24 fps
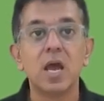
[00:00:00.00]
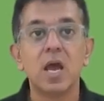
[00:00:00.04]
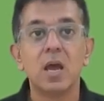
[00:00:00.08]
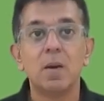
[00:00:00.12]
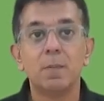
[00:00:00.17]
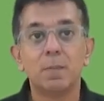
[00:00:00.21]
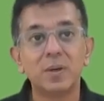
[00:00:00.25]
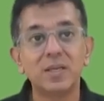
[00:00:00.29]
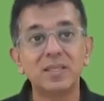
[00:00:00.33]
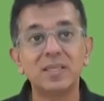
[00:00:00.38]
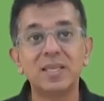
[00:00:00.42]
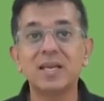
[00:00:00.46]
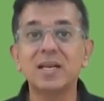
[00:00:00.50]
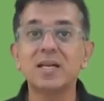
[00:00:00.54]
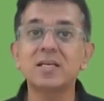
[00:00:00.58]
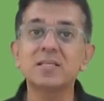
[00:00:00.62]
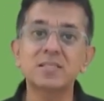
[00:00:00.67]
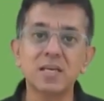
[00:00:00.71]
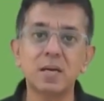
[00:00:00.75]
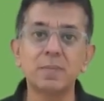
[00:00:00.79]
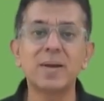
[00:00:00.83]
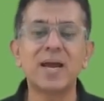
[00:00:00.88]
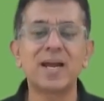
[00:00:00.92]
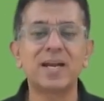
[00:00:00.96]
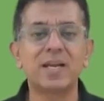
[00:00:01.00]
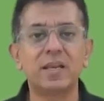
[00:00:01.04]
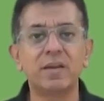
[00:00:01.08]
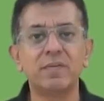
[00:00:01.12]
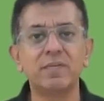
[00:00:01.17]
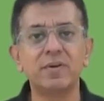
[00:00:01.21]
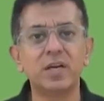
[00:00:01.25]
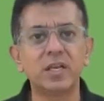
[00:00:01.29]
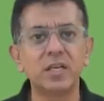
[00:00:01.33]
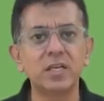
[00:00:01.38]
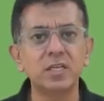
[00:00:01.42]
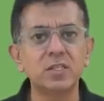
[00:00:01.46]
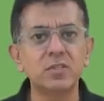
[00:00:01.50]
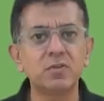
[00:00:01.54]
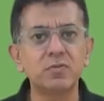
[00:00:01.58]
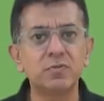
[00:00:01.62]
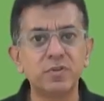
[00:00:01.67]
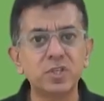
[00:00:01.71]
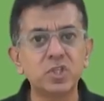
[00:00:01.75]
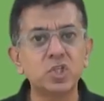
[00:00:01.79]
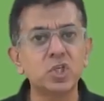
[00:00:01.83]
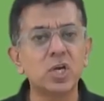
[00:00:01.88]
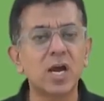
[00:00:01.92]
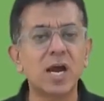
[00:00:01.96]
But there are some activities
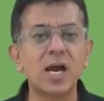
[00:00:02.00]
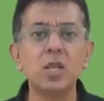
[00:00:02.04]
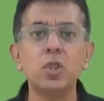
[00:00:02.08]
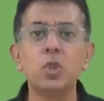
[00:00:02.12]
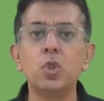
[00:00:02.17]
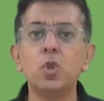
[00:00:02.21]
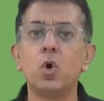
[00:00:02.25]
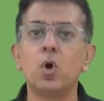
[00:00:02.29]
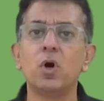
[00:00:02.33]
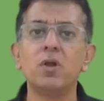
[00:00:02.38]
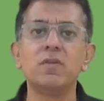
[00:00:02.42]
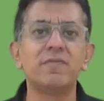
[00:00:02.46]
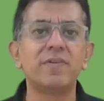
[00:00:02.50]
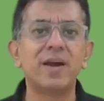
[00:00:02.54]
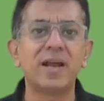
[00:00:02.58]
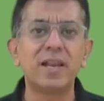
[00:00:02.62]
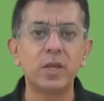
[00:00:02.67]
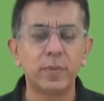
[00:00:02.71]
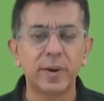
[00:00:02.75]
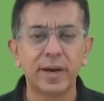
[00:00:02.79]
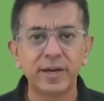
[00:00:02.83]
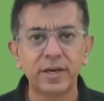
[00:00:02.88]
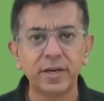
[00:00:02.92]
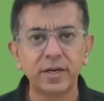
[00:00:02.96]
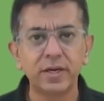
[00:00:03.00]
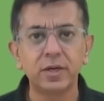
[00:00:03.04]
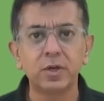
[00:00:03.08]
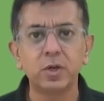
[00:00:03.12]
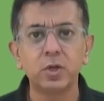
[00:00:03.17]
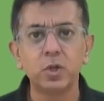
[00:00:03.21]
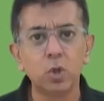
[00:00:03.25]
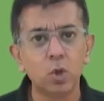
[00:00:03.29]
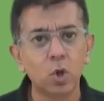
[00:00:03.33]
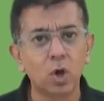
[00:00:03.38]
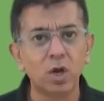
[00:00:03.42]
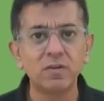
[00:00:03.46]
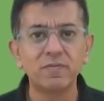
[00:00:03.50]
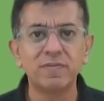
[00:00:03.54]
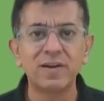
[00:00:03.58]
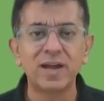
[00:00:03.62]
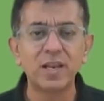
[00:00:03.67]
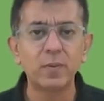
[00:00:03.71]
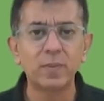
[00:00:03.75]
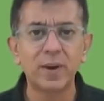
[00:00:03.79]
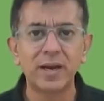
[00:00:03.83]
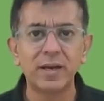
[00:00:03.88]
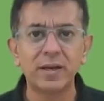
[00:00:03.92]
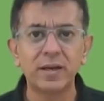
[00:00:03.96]
which are non-value-added.
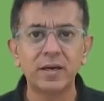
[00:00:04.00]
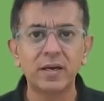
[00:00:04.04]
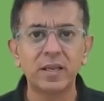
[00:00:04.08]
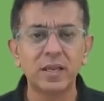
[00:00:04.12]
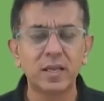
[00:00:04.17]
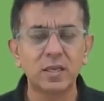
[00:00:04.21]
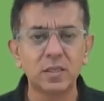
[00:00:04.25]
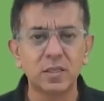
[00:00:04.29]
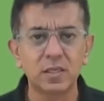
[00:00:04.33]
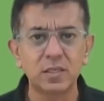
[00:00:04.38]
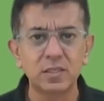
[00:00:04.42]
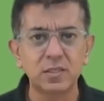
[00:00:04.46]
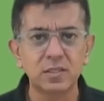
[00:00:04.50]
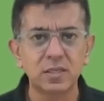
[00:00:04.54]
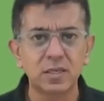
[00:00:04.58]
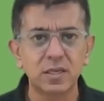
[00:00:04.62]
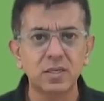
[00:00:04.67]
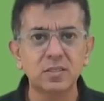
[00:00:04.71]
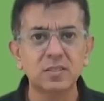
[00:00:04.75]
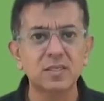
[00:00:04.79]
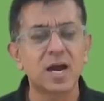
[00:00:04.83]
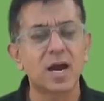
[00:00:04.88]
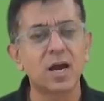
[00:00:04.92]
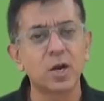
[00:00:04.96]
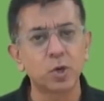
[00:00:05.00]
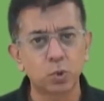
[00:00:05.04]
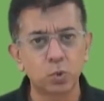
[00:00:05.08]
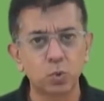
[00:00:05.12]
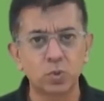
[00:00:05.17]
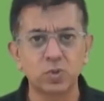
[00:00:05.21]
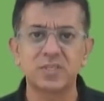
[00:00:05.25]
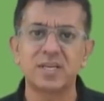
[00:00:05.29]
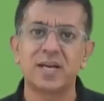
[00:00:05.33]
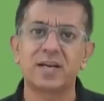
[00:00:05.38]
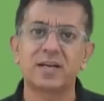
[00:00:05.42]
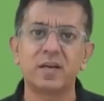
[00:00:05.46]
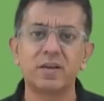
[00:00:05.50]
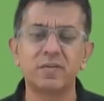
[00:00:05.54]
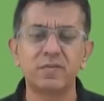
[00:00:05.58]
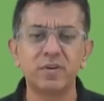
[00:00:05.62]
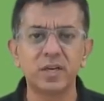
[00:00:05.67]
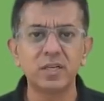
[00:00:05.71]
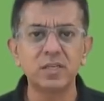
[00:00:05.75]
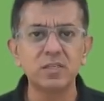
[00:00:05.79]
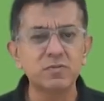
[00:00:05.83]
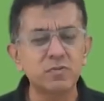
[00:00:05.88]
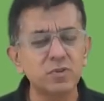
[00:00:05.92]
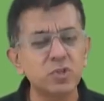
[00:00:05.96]
Non-value-added in this case are those
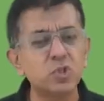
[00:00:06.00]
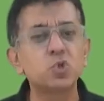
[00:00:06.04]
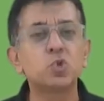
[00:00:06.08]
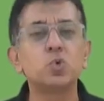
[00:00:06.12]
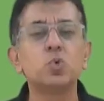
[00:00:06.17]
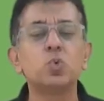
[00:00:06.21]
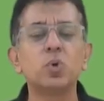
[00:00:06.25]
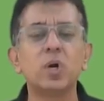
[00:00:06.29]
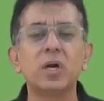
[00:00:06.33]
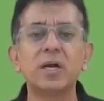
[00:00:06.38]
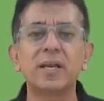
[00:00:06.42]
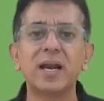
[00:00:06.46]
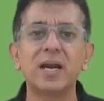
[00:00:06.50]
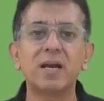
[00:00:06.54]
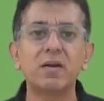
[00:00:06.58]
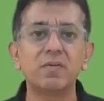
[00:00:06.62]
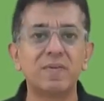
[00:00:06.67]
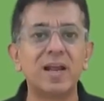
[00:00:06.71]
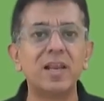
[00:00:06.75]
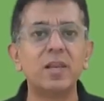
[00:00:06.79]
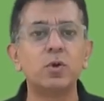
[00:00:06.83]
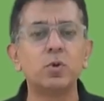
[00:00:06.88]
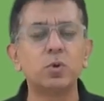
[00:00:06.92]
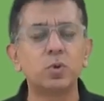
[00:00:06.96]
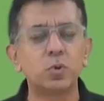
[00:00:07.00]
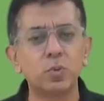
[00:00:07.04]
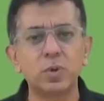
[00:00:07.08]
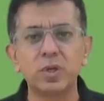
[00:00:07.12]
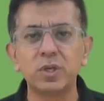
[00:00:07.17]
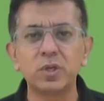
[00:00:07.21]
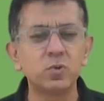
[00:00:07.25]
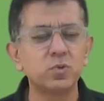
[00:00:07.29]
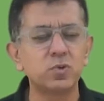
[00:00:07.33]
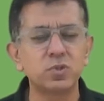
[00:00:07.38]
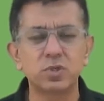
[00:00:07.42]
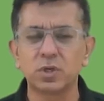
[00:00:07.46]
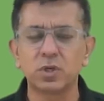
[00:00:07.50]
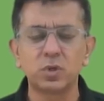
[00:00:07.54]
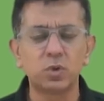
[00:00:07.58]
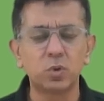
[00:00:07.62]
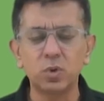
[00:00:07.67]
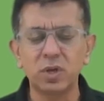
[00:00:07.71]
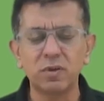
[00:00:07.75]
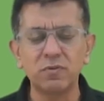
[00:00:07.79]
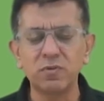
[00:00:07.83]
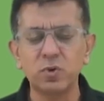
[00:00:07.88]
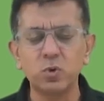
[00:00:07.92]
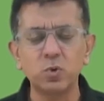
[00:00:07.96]
activities which do not add value to a user. To
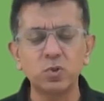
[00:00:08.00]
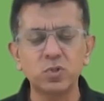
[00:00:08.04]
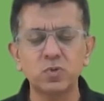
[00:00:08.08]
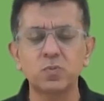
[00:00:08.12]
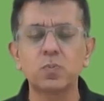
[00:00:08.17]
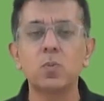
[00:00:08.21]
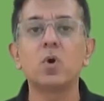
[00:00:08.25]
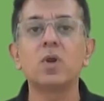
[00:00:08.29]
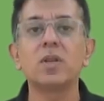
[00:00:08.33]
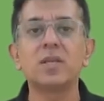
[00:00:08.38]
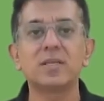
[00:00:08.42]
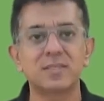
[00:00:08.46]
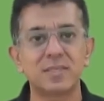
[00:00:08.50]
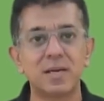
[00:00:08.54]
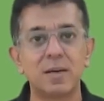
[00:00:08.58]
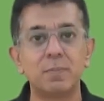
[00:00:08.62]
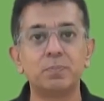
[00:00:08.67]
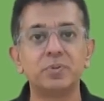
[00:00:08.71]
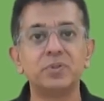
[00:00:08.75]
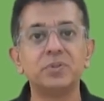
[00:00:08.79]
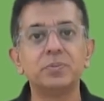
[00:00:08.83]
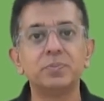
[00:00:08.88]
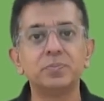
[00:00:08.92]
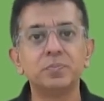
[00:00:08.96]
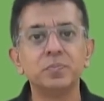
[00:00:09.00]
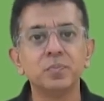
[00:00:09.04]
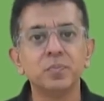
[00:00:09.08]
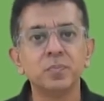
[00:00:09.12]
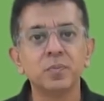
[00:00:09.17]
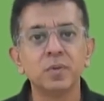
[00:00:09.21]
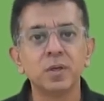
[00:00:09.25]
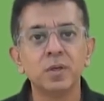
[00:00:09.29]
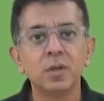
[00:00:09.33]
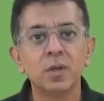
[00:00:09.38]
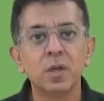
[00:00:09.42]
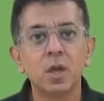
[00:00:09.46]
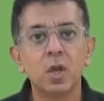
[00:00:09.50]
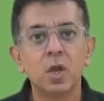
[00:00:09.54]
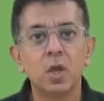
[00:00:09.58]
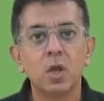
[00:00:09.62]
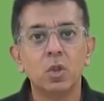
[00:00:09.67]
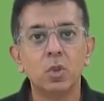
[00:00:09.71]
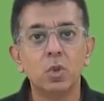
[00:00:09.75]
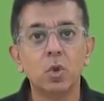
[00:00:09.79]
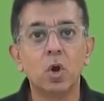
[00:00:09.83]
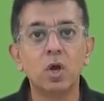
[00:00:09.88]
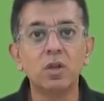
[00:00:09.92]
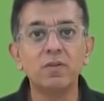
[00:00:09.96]
give you a small example,
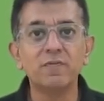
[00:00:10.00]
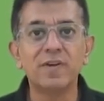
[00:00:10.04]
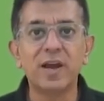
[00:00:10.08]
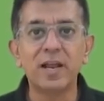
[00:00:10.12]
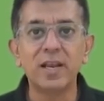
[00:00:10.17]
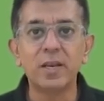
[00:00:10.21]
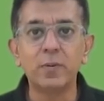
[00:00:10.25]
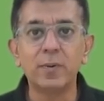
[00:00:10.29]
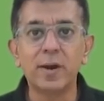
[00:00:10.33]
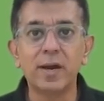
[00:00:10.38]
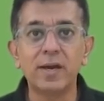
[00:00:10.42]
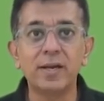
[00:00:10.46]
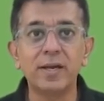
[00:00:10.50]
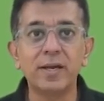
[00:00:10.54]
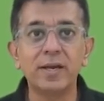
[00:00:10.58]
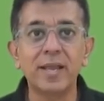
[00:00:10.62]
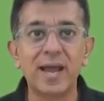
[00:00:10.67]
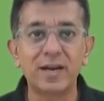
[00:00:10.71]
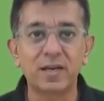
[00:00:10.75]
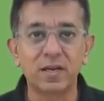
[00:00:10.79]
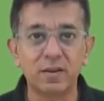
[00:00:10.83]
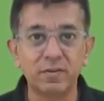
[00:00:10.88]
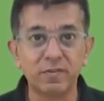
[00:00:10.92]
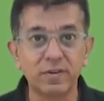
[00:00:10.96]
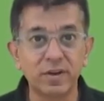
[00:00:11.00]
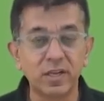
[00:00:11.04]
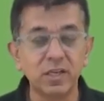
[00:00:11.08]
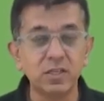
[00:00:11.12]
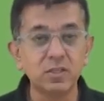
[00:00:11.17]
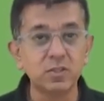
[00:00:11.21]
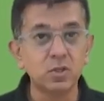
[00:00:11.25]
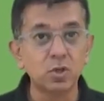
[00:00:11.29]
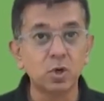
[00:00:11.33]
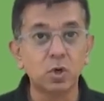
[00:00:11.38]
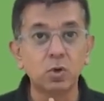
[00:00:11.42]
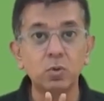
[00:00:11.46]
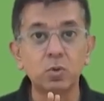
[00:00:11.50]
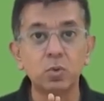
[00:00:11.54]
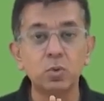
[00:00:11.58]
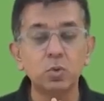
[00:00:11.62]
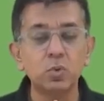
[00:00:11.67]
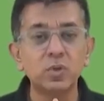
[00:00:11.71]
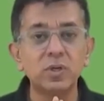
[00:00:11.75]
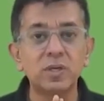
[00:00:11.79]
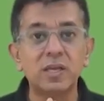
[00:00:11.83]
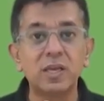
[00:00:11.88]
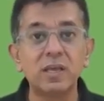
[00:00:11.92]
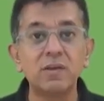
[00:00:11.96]
non-value-added activities. Now,
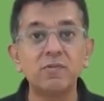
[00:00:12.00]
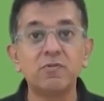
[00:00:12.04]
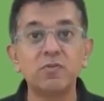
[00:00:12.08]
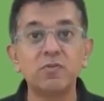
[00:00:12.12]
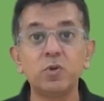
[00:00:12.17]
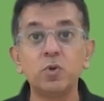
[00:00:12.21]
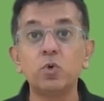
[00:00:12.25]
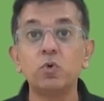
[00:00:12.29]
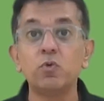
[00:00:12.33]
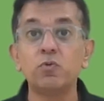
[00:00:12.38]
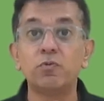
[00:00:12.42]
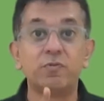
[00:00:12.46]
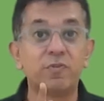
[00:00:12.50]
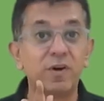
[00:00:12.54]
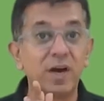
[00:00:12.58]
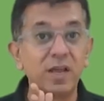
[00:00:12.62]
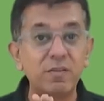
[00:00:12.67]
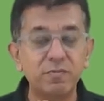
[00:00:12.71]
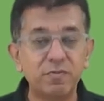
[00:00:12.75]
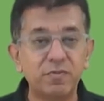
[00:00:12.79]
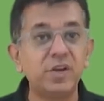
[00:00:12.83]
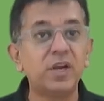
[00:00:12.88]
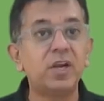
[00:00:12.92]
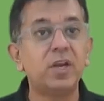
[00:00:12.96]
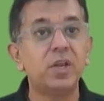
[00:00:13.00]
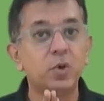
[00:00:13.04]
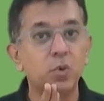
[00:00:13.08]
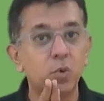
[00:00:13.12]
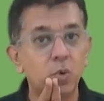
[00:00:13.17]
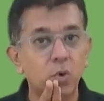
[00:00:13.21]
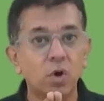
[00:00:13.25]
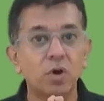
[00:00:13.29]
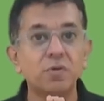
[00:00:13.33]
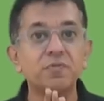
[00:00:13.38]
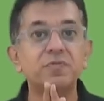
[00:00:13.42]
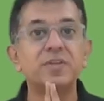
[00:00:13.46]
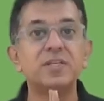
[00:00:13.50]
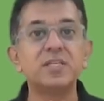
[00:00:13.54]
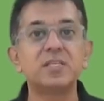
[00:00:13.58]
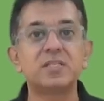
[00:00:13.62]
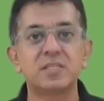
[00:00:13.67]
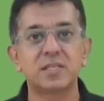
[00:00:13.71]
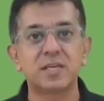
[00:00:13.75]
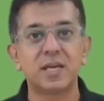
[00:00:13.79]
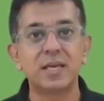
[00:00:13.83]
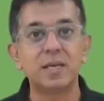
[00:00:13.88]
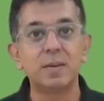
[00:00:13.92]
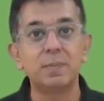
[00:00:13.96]
to give one video of this
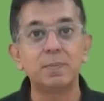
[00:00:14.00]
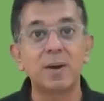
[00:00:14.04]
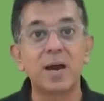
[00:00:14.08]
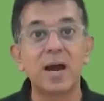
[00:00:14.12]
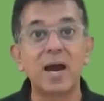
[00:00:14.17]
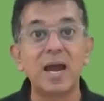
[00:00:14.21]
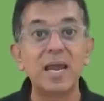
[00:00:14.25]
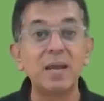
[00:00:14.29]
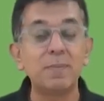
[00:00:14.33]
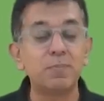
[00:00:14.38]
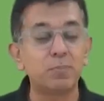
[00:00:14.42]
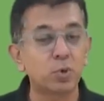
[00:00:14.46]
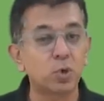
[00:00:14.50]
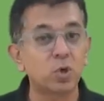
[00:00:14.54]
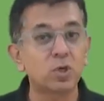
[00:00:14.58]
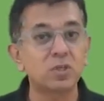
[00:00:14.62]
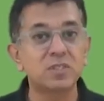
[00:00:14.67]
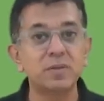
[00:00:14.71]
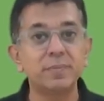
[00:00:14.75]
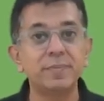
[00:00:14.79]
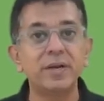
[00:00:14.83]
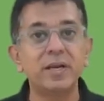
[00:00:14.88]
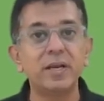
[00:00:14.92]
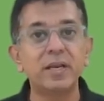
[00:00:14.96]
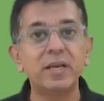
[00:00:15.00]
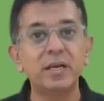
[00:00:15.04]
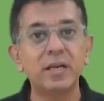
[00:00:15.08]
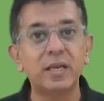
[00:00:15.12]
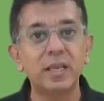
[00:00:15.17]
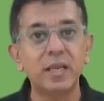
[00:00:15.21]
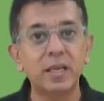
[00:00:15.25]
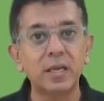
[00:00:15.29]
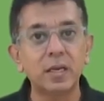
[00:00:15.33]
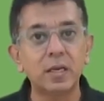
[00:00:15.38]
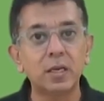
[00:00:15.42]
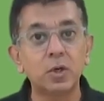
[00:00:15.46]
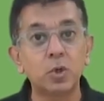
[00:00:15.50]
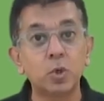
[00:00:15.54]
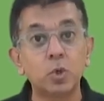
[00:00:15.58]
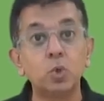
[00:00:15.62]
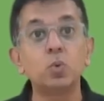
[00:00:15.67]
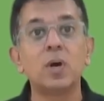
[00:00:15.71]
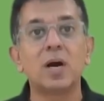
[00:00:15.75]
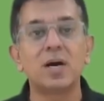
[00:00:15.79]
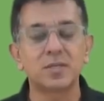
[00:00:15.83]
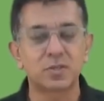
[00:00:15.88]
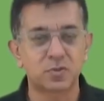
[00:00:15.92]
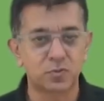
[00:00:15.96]
type, I approximately take
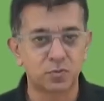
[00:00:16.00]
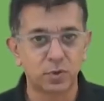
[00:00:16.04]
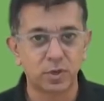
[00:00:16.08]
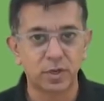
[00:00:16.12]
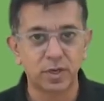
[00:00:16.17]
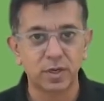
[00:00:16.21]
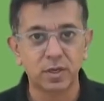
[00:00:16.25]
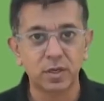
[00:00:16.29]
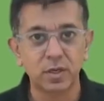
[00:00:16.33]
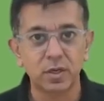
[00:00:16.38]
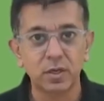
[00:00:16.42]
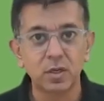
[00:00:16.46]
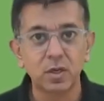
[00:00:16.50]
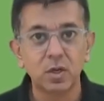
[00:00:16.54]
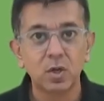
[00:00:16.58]
2 hours for it.